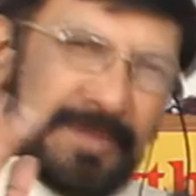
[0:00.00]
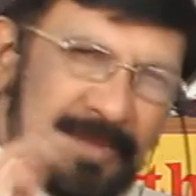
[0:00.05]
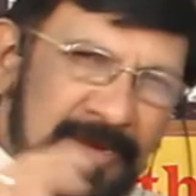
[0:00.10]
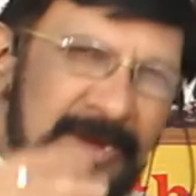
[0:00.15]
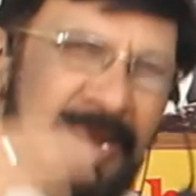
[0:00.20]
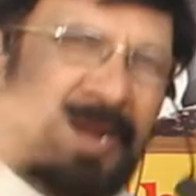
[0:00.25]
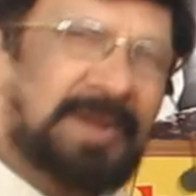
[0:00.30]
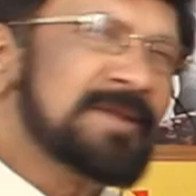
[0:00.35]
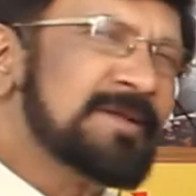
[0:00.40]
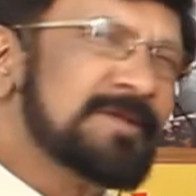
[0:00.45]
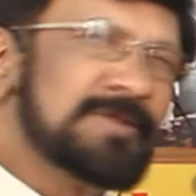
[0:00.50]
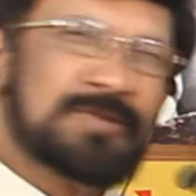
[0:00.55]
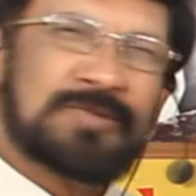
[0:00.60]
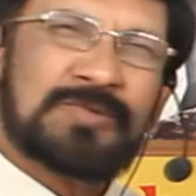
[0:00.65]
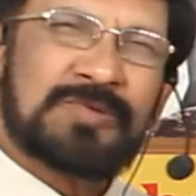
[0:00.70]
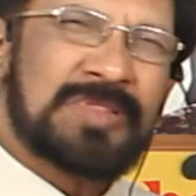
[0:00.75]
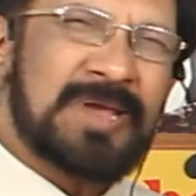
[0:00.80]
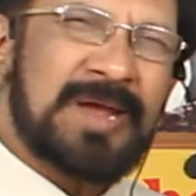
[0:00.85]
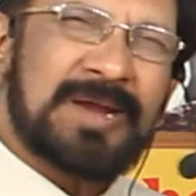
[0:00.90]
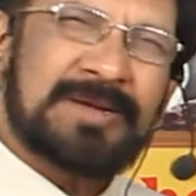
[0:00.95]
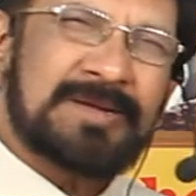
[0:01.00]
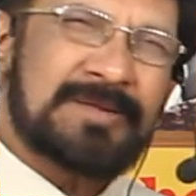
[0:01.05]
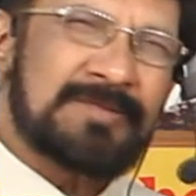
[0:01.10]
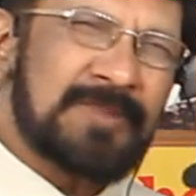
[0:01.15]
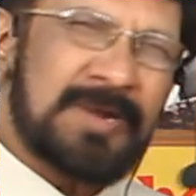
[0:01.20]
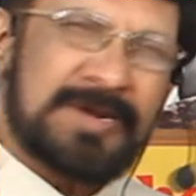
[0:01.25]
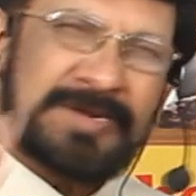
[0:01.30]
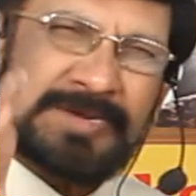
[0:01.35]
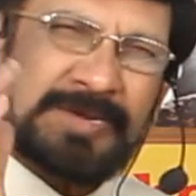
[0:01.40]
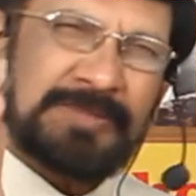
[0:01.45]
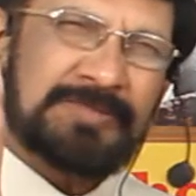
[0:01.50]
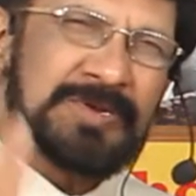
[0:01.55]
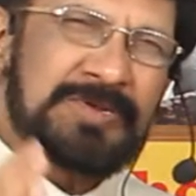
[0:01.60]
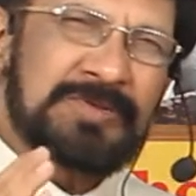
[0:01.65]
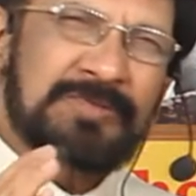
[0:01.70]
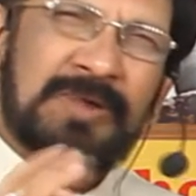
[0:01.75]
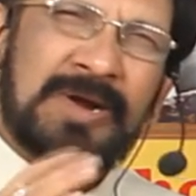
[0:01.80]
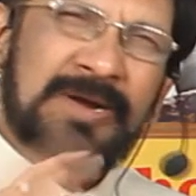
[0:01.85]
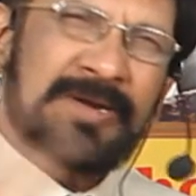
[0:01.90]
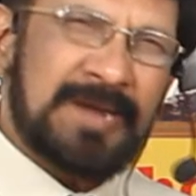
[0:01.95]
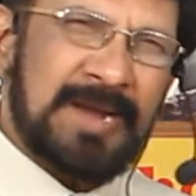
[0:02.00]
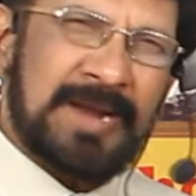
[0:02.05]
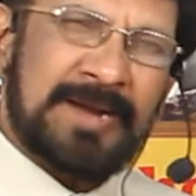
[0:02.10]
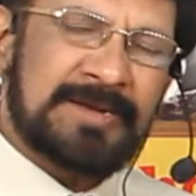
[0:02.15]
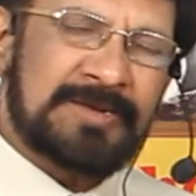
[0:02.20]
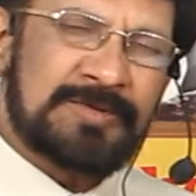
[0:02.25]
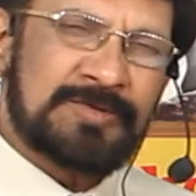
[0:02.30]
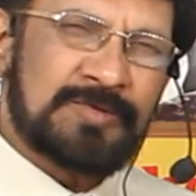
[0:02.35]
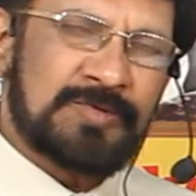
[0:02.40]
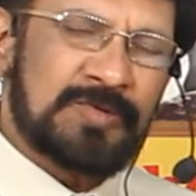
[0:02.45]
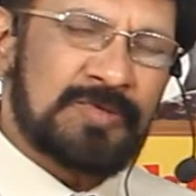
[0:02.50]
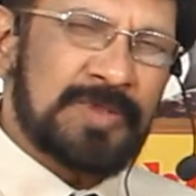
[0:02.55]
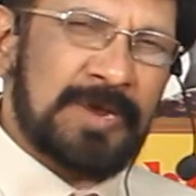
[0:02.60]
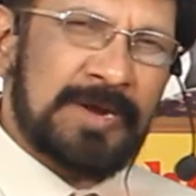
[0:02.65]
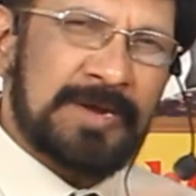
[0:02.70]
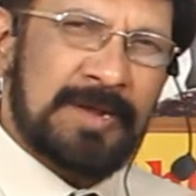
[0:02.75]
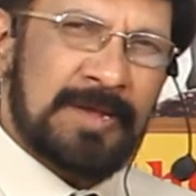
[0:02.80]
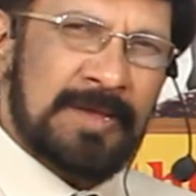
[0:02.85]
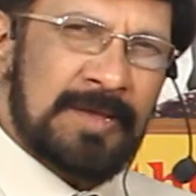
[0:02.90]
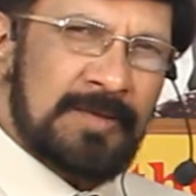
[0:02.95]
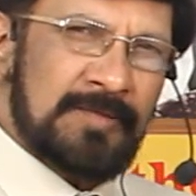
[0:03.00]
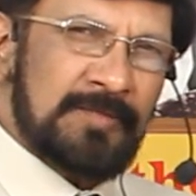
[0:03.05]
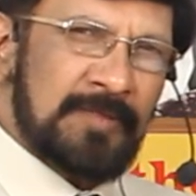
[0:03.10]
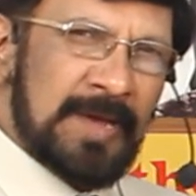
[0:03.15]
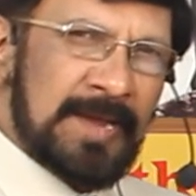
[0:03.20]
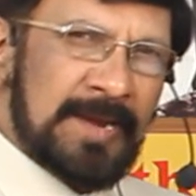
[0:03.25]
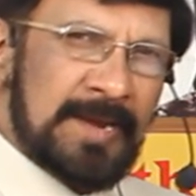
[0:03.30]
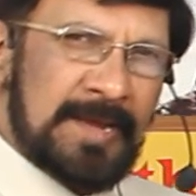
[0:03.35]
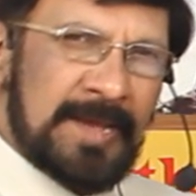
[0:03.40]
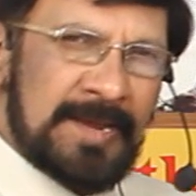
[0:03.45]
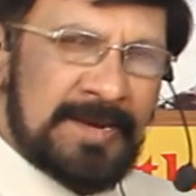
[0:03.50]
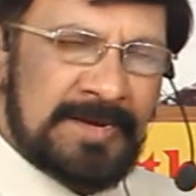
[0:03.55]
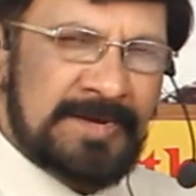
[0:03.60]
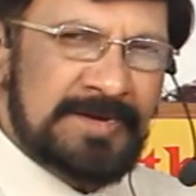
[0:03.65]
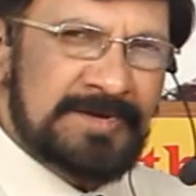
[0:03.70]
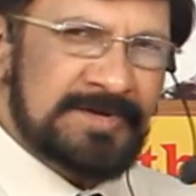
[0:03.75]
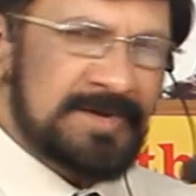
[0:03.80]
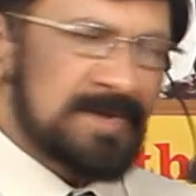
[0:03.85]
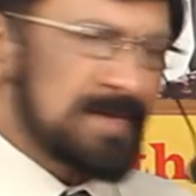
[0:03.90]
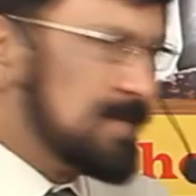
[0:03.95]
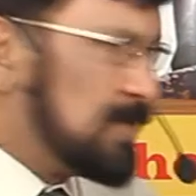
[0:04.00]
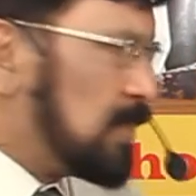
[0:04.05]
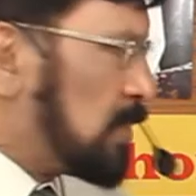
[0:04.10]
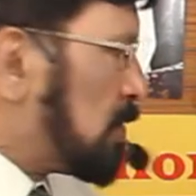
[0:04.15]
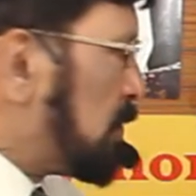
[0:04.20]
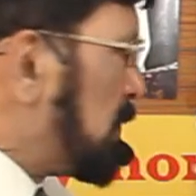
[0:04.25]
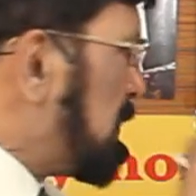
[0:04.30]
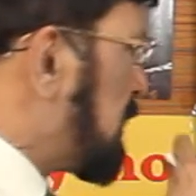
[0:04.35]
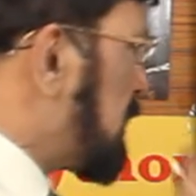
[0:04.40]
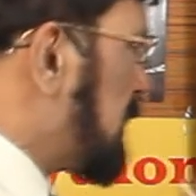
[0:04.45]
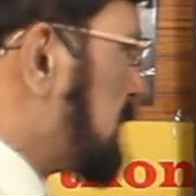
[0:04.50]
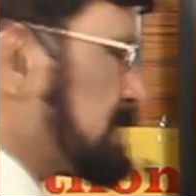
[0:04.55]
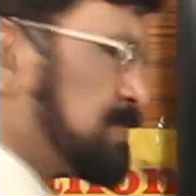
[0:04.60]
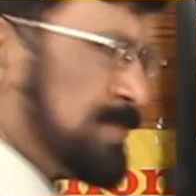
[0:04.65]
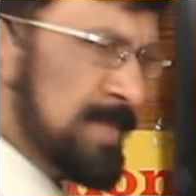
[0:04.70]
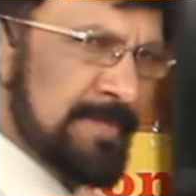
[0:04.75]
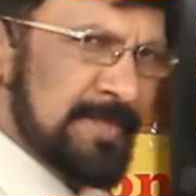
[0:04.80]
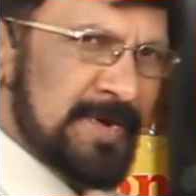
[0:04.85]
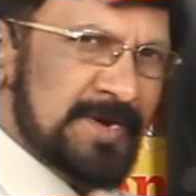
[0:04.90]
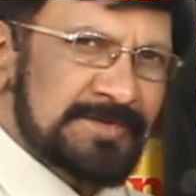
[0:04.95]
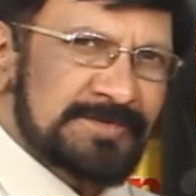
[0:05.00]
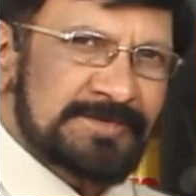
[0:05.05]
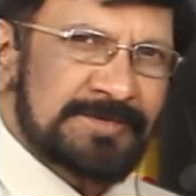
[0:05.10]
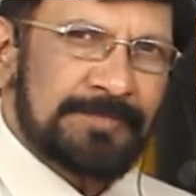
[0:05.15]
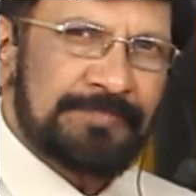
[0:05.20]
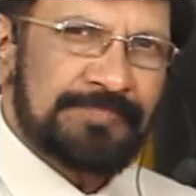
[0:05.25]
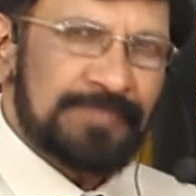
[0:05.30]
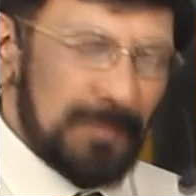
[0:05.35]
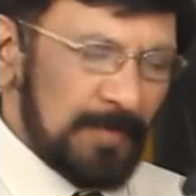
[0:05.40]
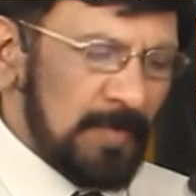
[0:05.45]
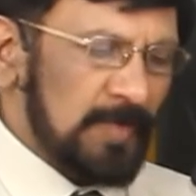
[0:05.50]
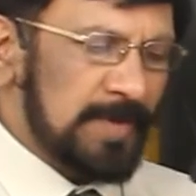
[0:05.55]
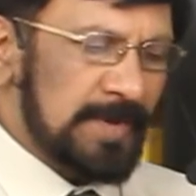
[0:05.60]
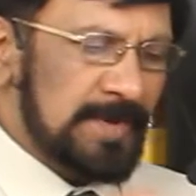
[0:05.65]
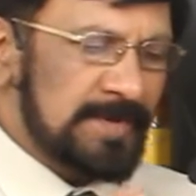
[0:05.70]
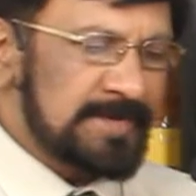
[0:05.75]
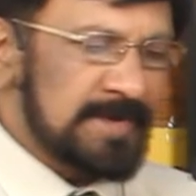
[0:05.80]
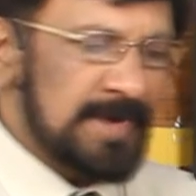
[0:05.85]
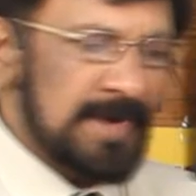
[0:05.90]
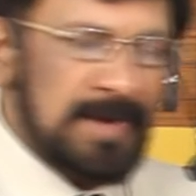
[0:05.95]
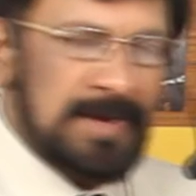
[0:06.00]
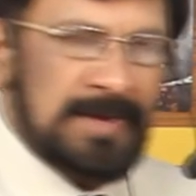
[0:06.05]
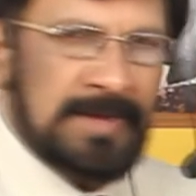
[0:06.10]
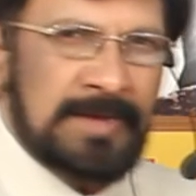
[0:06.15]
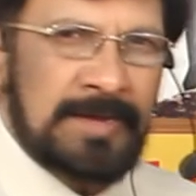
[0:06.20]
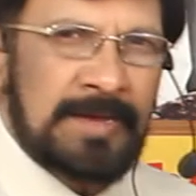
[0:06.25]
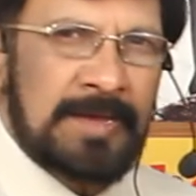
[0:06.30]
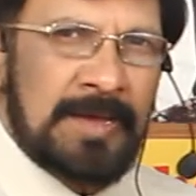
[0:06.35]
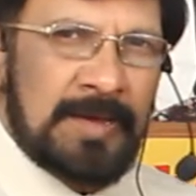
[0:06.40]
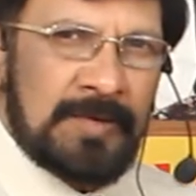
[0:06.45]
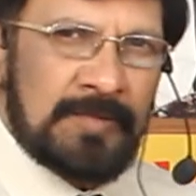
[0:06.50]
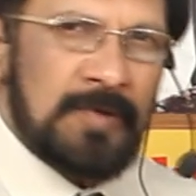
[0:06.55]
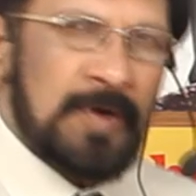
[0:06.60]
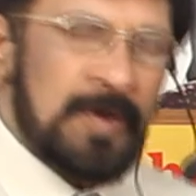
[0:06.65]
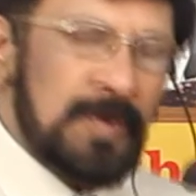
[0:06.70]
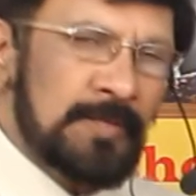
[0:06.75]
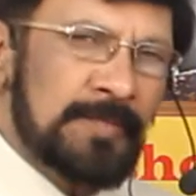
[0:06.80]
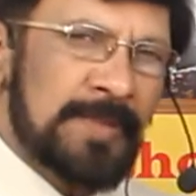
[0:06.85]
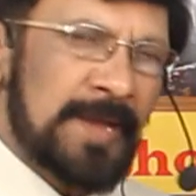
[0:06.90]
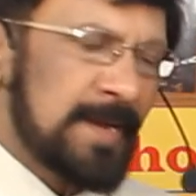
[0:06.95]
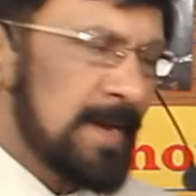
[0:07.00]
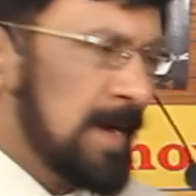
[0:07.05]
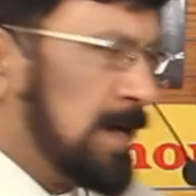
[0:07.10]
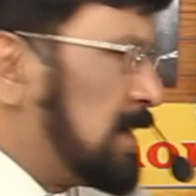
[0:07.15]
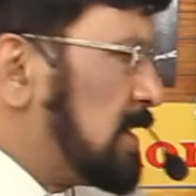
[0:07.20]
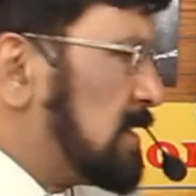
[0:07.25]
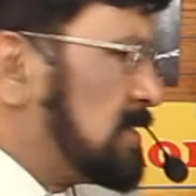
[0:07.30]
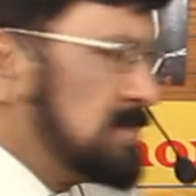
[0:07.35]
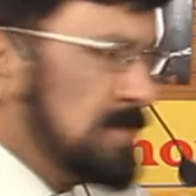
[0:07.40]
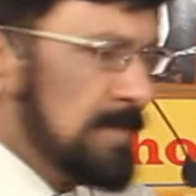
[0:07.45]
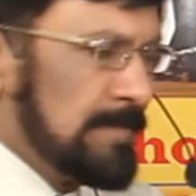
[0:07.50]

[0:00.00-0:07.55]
Later you do that, whatever you want, later you do that. While learning stage, don't make experiments. Okay, strictly follow my guidelines.